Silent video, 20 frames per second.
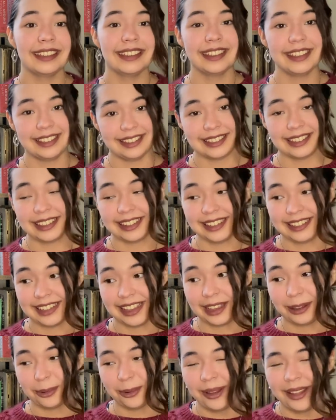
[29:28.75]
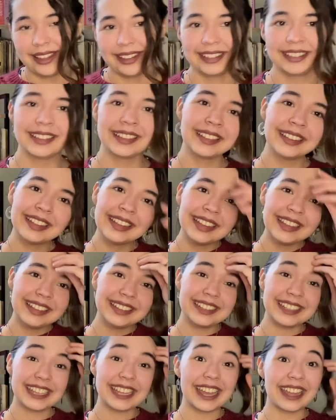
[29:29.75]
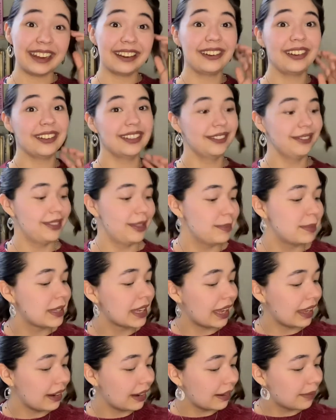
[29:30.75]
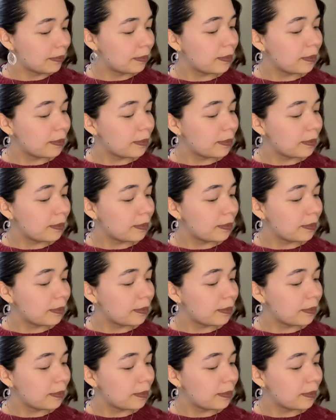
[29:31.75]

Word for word: it's gonna take a while to get all of them done.